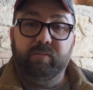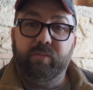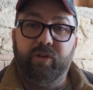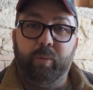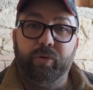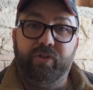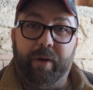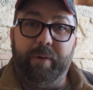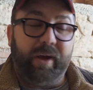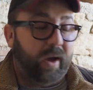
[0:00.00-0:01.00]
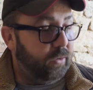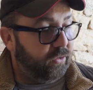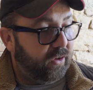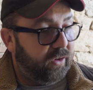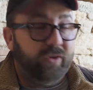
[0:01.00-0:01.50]
so we'll see how it
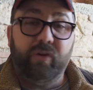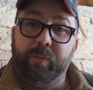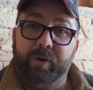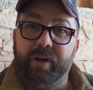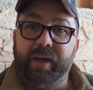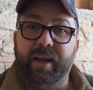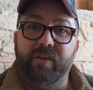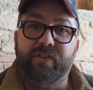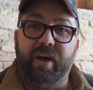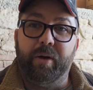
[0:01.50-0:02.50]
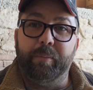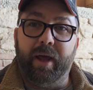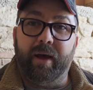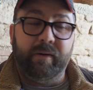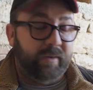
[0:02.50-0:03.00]
goes. So I'm going to get it set up
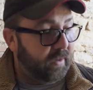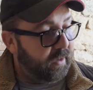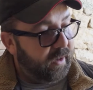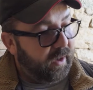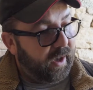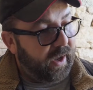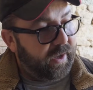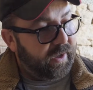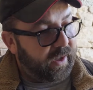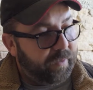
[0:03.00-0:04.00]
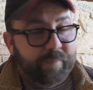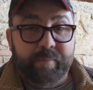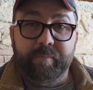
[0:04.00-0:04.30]
now, and we'll